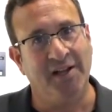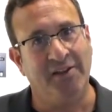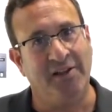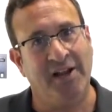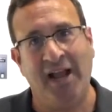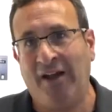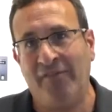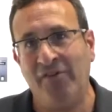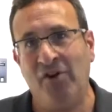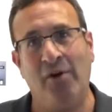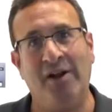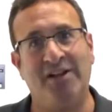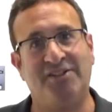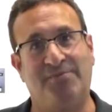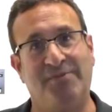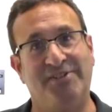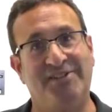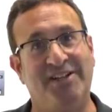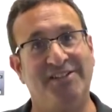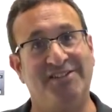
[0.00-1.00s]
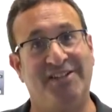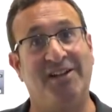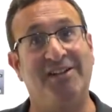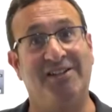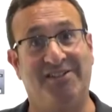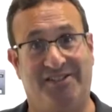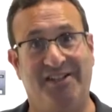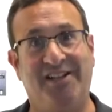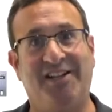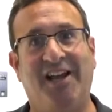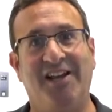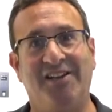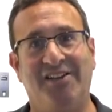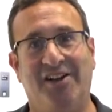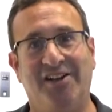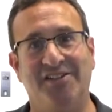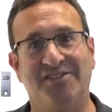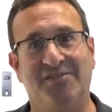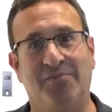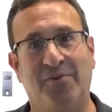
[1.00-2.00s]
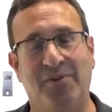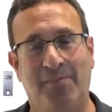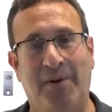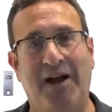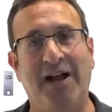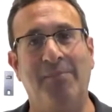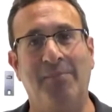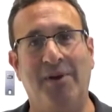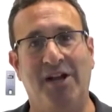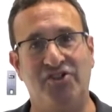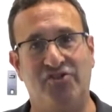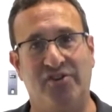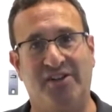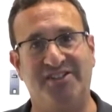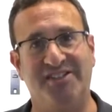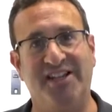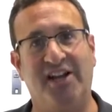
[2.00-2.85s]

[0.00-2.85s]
they have no expertise like ZK does with biometrics.